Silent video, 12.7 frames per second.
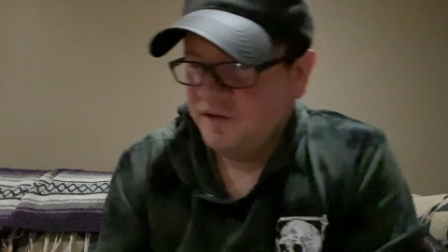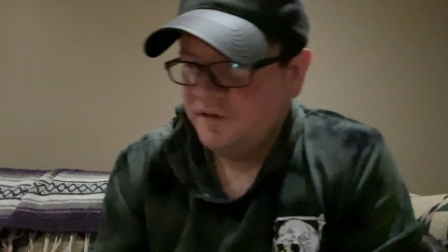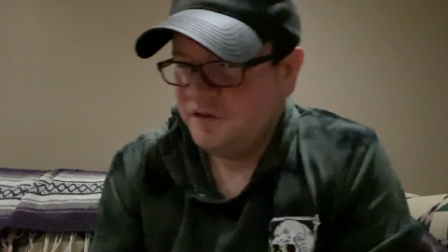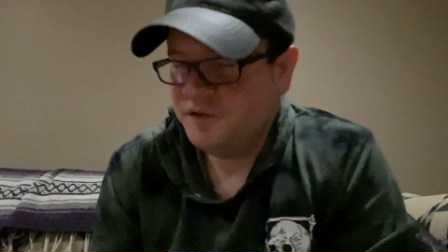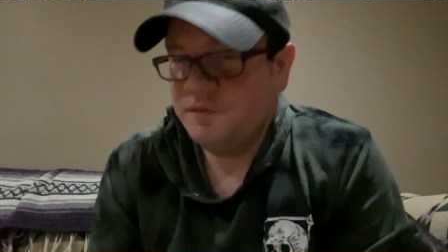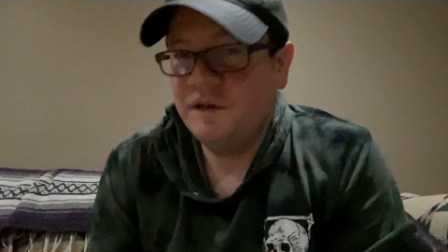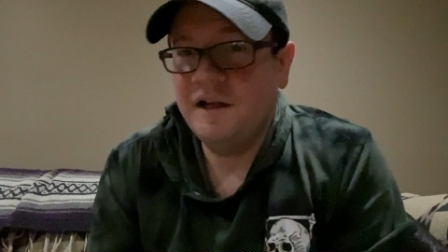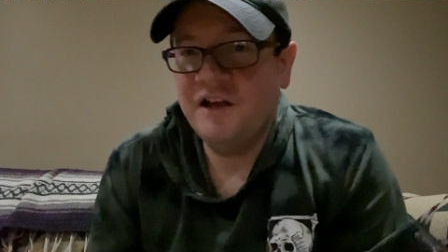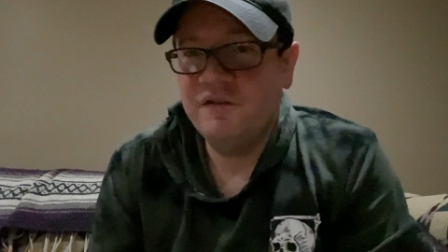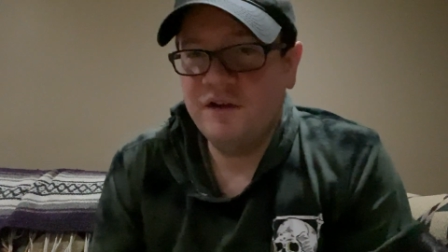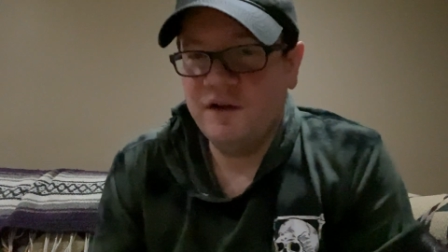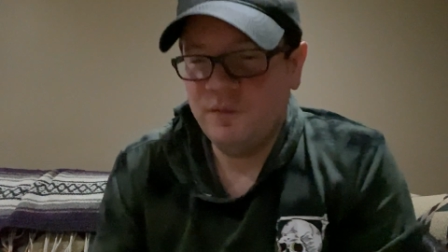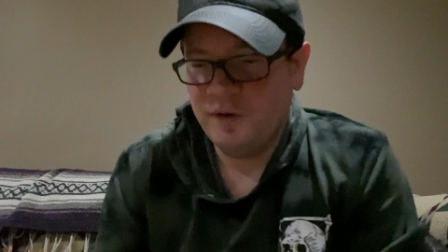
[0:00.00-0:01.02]
This one I have
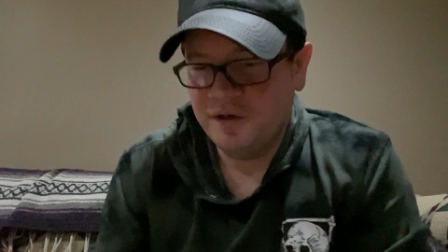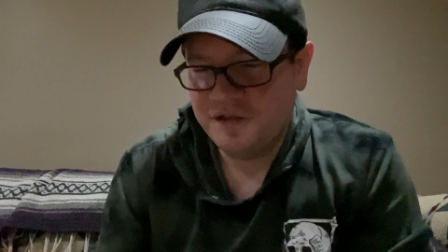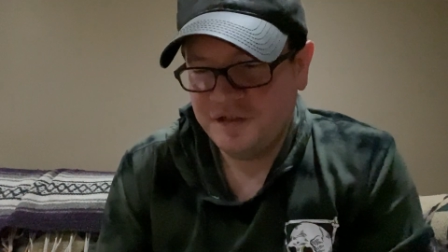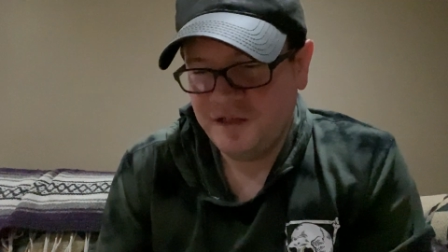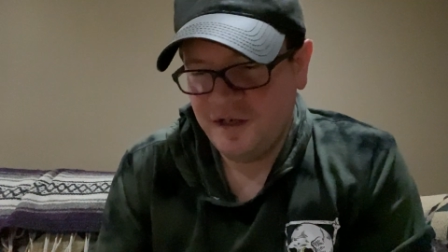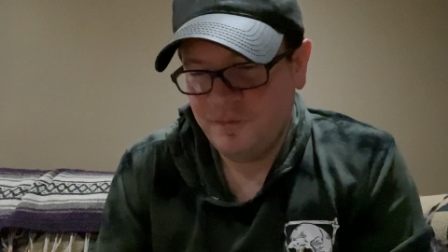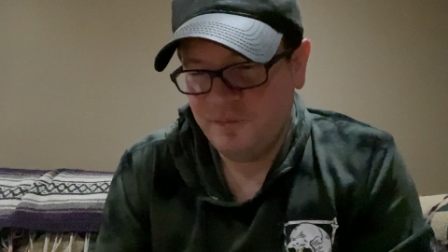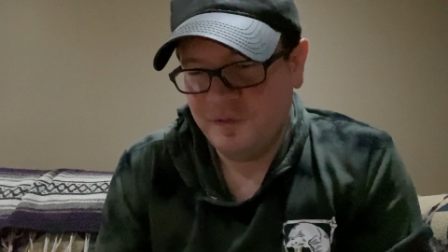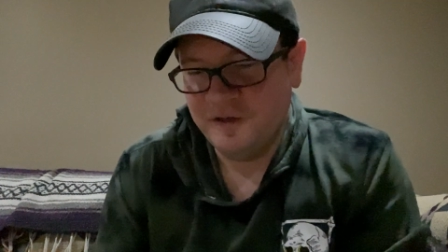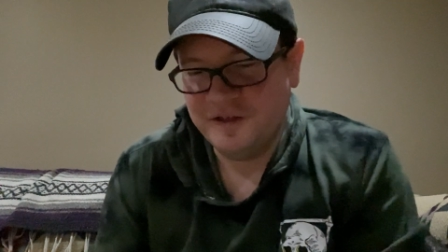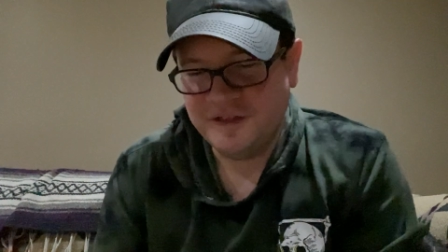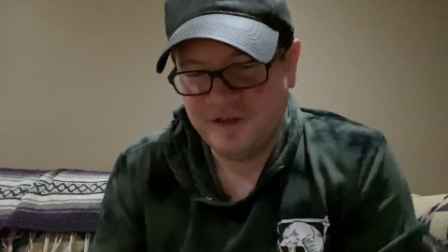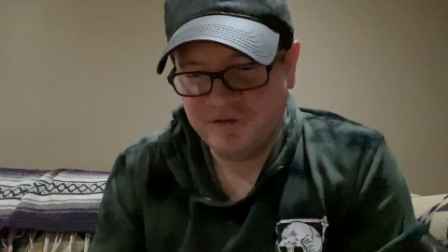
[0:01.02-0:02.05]
not watched yet, but
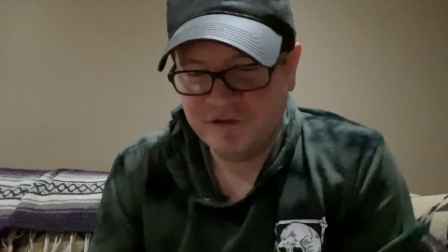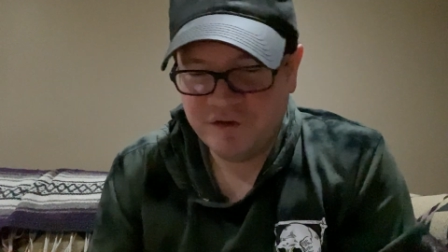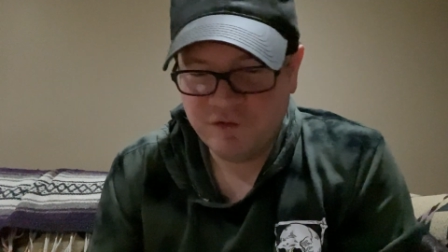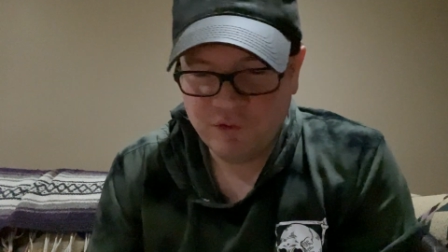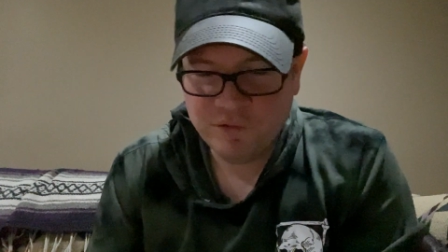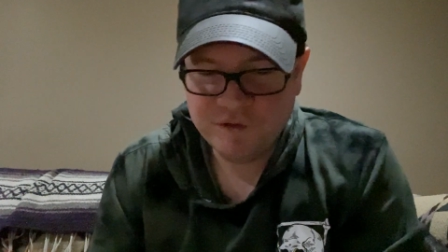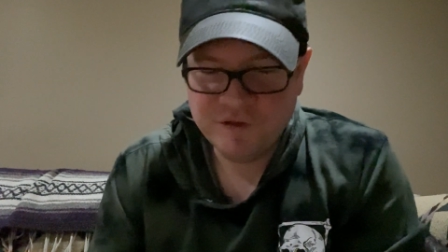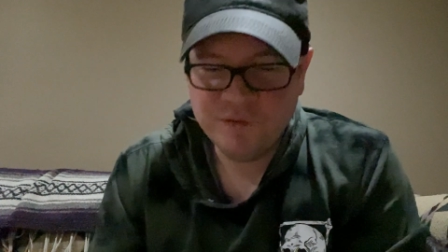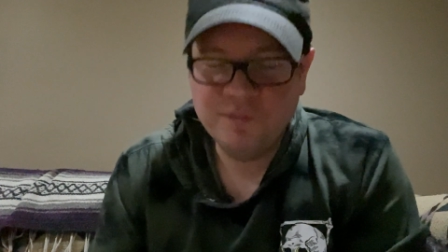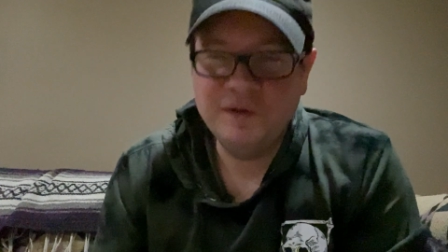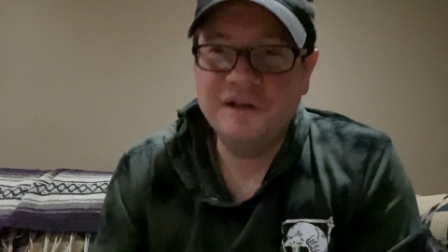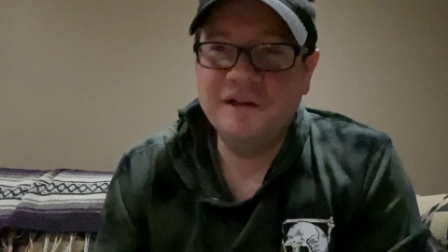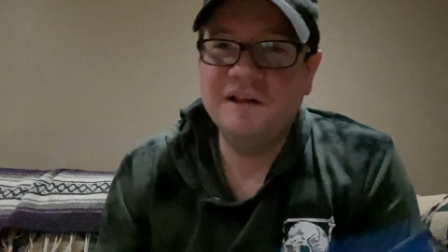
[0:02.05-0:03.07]
it sounds gross to
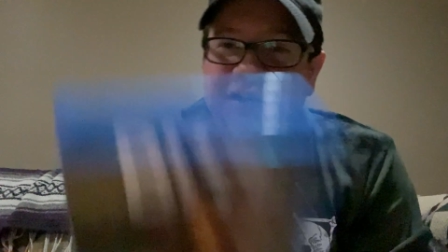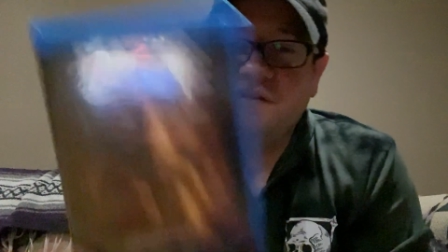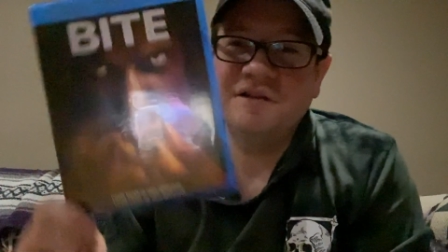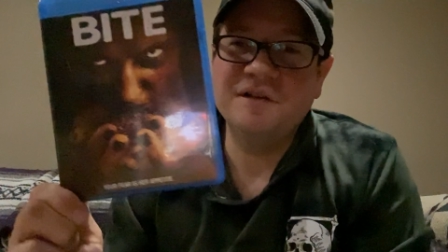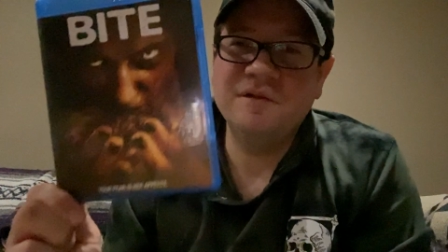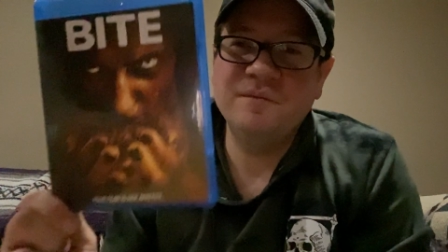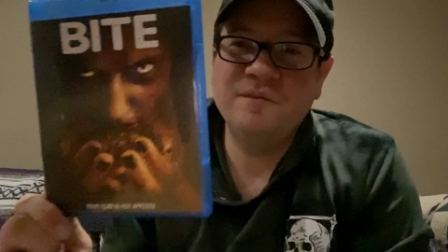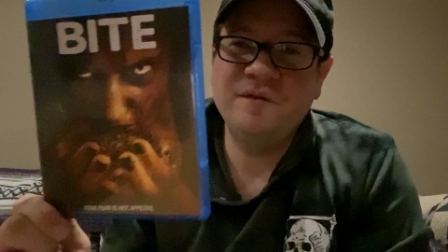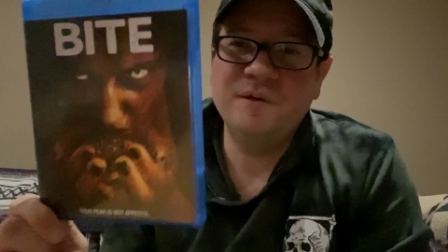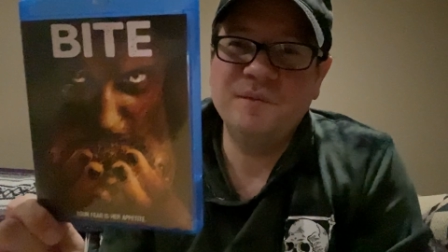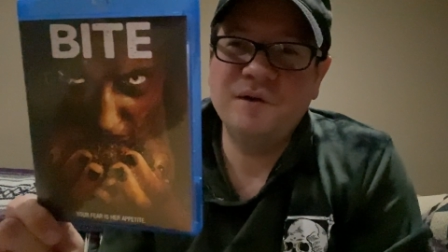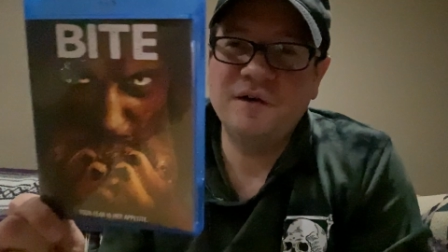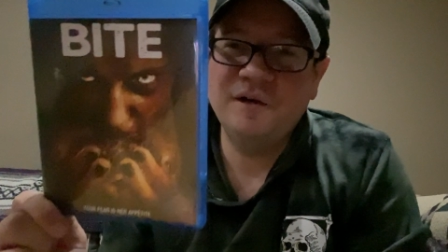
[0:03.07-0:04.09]
me, and that is a
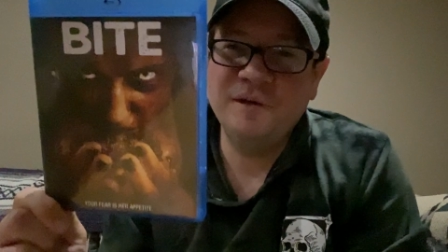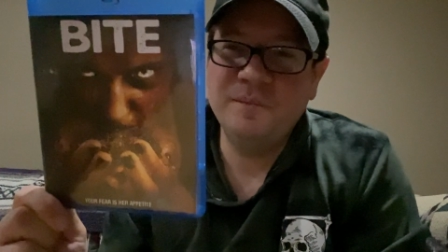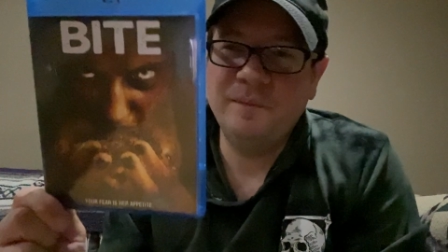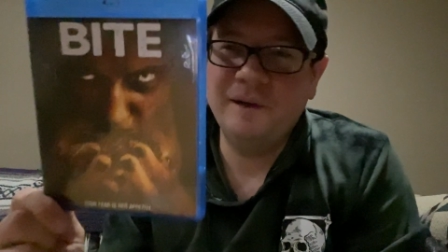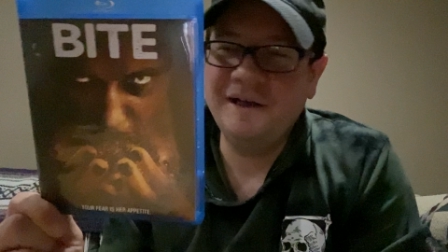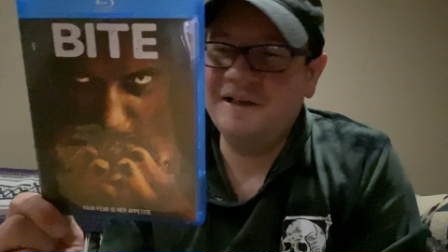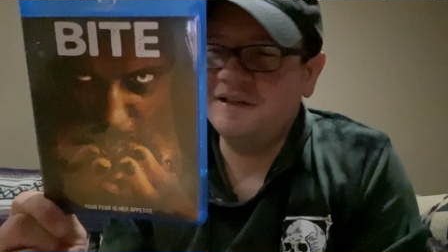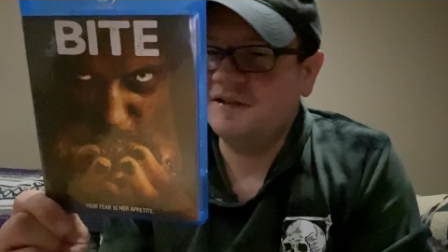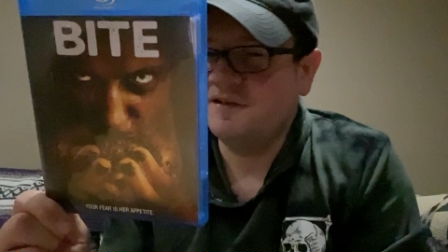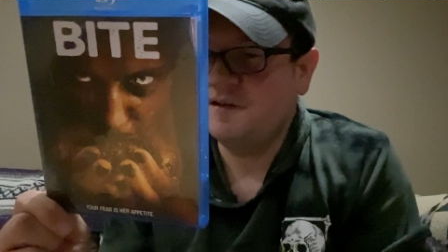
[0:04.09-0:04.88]
film called Bite.